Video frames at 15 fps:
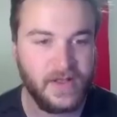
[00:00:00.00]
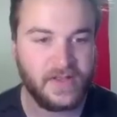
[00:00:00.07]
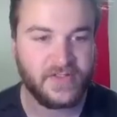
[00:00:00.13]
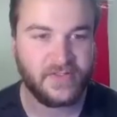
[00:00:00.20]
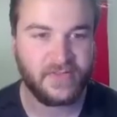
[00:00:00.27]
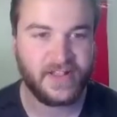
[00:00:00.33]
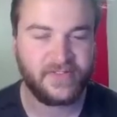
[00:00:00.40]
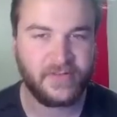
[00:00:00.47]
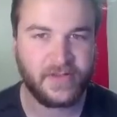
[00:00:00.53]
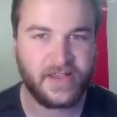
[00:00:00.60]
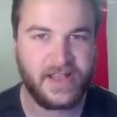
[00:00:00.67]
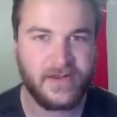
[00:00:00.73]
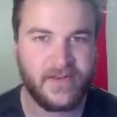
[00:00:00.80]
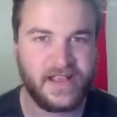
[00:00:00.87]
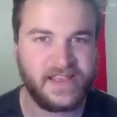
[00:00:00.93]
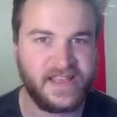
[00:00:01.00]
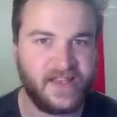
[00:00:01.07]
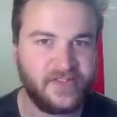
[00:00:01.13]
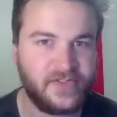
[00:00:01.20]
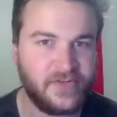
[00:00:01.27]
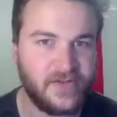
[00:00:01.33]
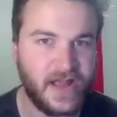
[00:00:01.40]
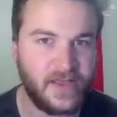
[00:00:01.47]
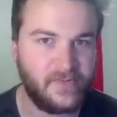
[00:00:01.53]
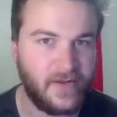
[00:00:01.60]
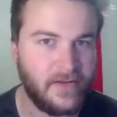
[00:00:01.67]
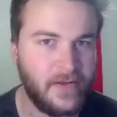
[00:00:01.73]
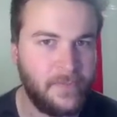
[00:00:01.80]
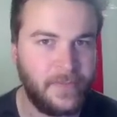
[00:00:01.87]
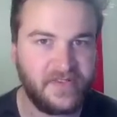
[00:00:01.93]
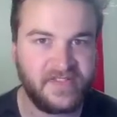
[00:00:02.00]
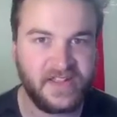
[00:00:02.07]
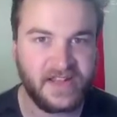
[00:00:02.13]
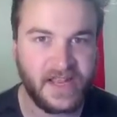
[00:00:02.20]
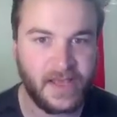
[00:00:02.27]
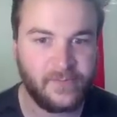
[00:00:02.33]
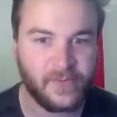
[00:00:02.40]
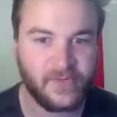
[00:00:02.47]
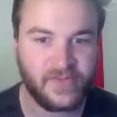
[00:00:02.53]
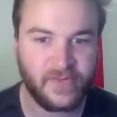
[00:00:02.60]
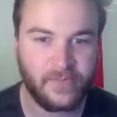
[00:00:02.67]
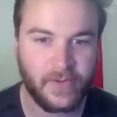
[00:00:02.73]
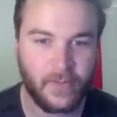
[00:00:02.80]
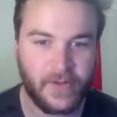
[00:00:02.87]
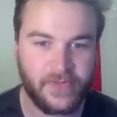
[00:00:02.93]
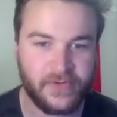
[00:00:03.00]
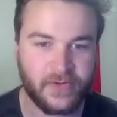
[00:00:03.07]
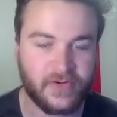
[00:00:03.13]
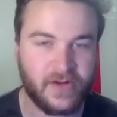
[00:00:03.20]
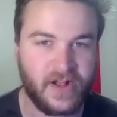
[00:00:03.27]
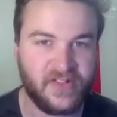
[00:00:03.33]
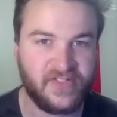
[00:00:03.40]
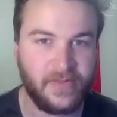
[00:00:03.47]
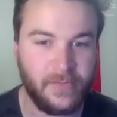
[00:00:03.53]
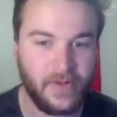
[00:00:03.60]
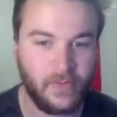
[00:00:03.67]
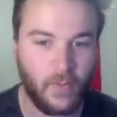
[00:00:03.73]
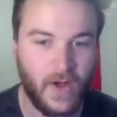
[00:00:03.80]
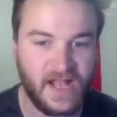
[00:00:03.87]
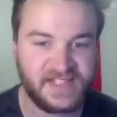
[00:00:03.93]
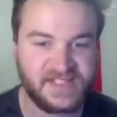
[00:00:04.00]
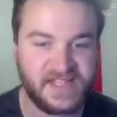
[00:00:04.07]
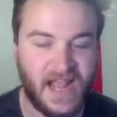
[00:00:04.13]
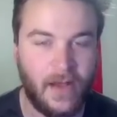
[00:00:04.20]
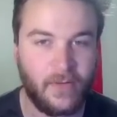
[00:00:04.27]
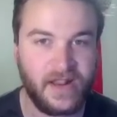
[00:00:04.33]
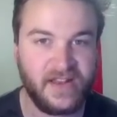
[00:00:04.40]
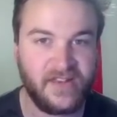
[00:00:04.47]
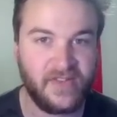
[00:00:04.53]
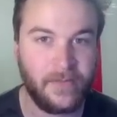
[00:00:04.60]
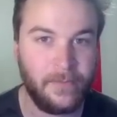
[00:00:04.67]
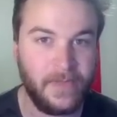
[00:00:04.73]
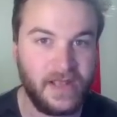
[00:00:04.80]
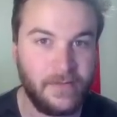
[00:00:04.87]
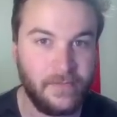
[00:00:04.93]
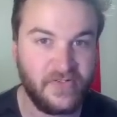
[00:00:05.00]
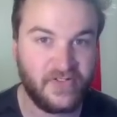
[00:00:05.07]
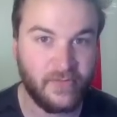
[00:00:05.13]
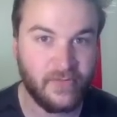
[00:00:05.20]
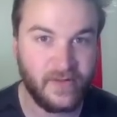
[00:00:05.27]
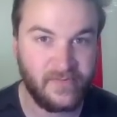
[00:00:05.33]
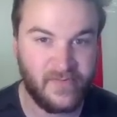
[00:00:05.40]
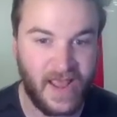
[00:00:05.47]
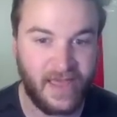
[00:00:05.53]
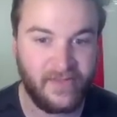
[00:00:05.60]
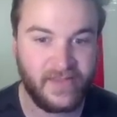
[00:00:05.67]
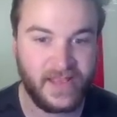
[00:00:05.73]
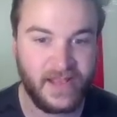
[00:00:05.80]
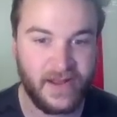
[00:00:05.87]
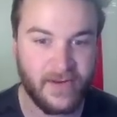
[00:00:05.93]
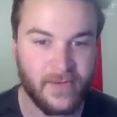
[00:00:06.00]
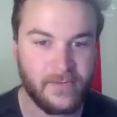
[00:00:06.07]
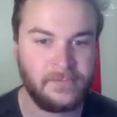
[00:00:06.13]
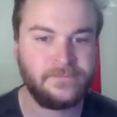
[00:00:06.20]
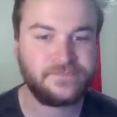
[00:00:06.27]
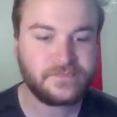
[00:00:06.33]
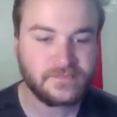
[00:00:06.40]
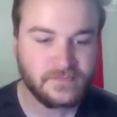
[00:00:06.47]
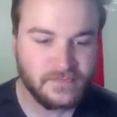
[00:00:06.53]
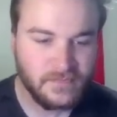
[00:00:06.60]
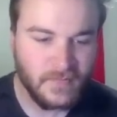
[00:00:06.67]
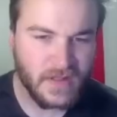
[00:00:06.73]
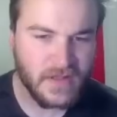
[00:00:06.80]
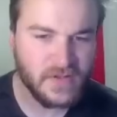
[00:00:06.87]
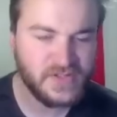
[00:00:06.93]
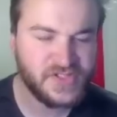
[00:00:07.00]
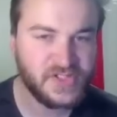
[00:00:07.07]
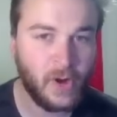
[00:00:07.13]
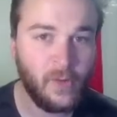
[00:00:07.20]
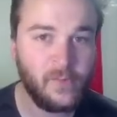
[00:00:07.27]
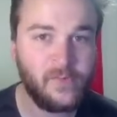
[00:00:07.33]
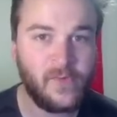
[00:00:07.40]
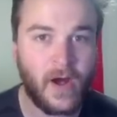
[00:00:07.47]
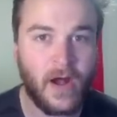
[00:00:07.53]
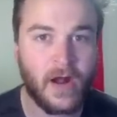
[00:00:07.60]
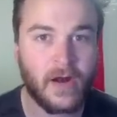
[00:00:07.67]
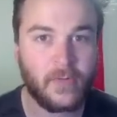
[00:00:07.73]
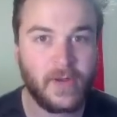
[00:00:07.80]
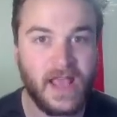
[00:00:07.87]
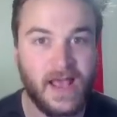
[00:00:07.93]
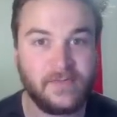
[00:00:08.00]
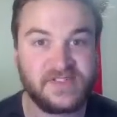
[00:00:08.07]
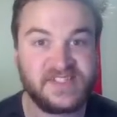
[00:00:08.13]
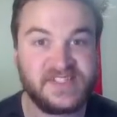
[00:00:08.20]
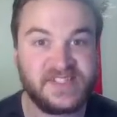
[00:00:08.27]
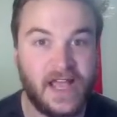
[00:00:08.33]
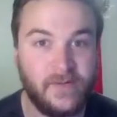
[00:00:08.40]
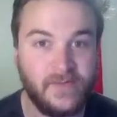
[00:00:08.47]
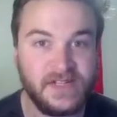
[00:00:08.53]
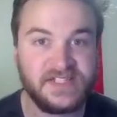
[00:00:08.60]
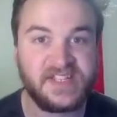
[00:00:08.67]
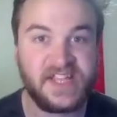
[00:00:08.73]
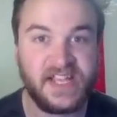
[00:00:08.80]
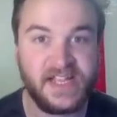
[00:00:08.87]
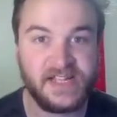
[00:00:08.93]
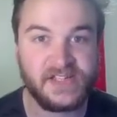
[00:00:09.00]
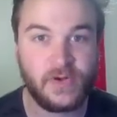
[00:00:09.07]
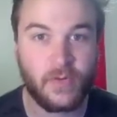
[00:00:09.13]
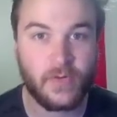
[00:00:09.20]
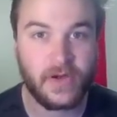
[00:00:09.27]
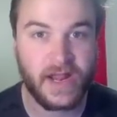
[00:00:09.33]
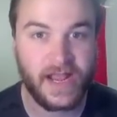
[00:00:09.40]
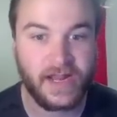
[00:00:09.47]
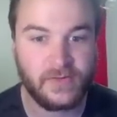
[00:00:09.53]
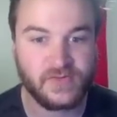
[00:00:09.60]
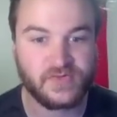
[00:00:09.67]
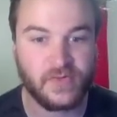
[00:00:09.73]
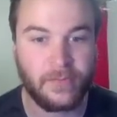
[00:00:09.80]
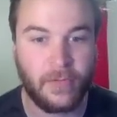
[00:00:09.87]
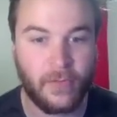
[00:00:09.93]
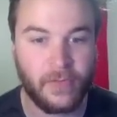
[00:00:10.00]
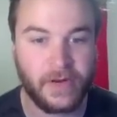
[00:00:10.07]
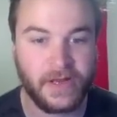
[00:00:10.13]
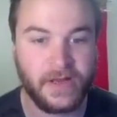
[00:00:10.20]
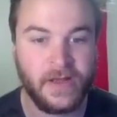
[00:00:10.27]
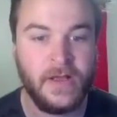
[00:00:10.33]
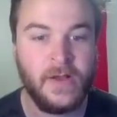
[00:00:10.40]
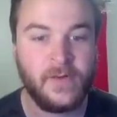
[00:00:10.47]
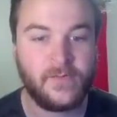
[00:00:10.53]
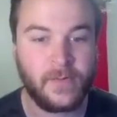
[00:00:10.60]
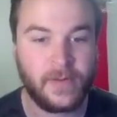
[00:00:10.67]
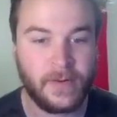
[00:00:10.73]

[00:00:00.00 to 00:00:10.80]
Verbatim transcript: So let's look here at yesterday. Very busy day for severe weather across the Midwest, down into the mid-Missouri Valley here. So far, we have 17 tornadoes reported from